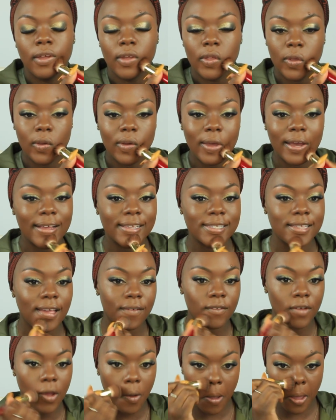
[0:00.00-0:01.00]
you guys
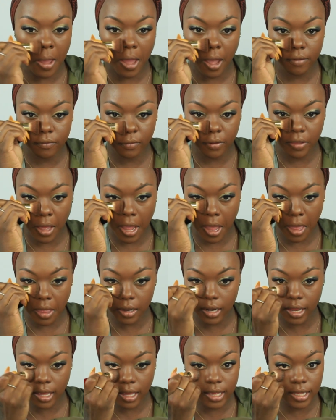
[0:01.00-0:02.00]
have going on for the
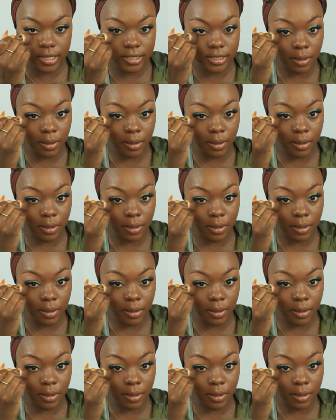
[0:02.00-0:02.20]
holidays.